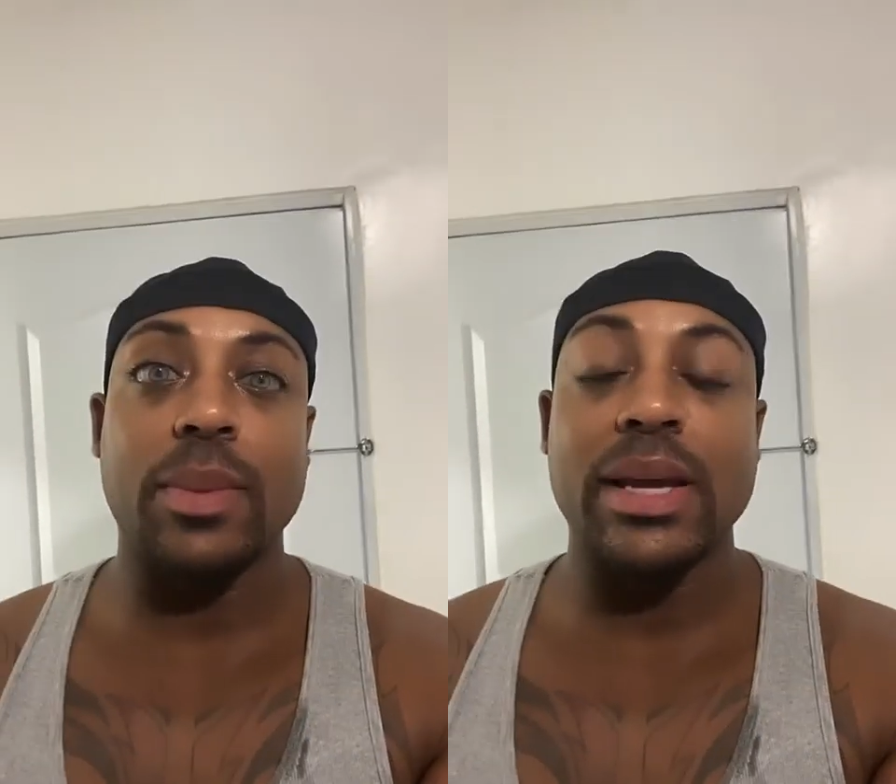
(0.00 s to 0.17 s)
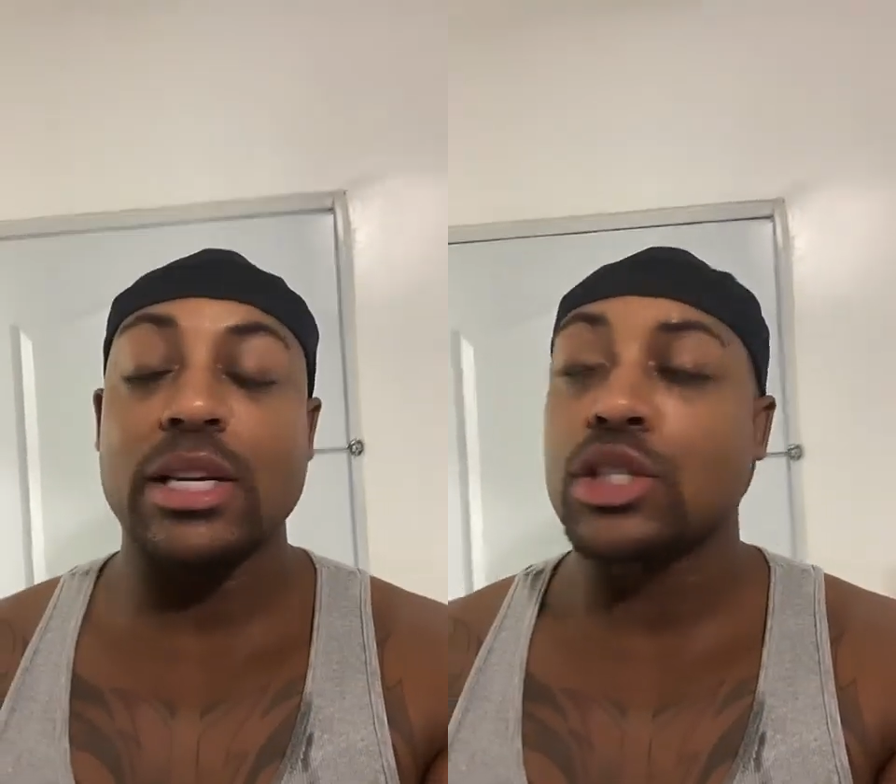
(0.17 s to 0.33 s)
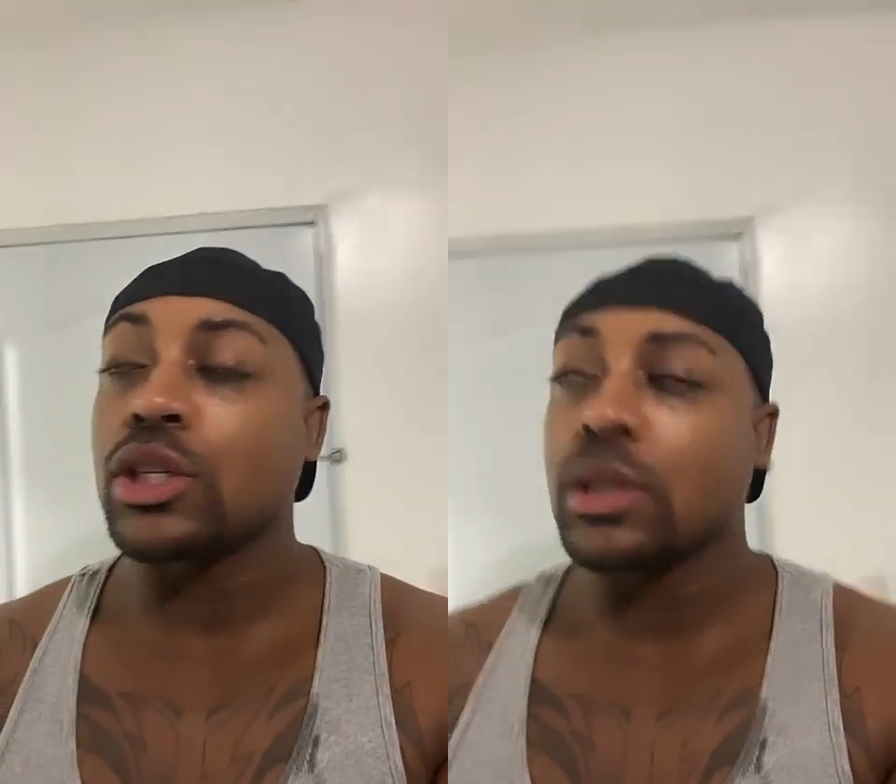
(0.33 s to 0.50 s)

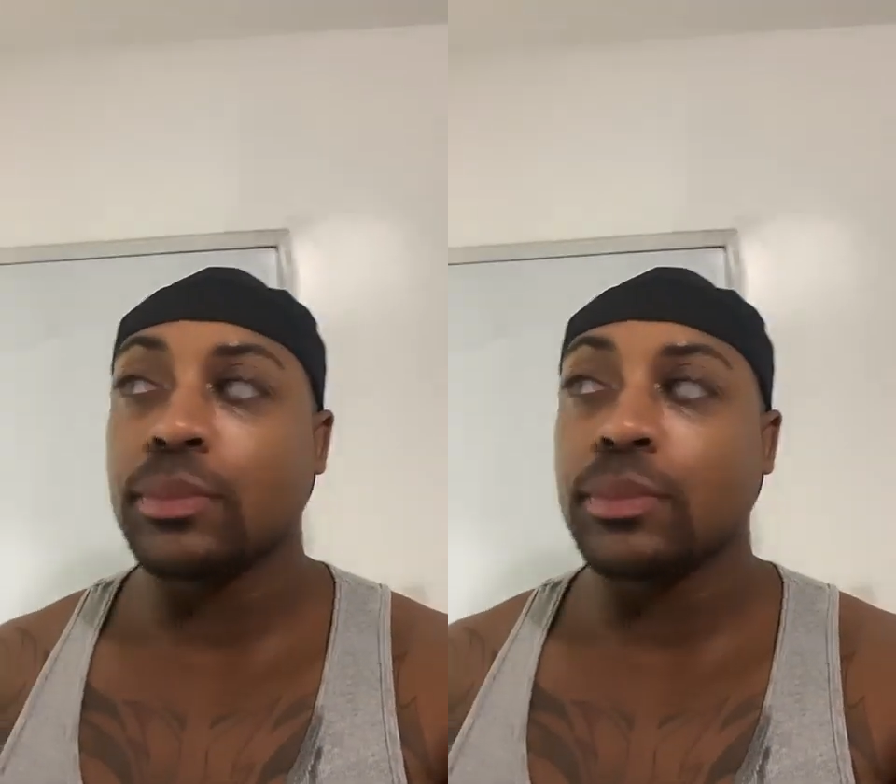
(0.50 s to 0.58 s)
bitch.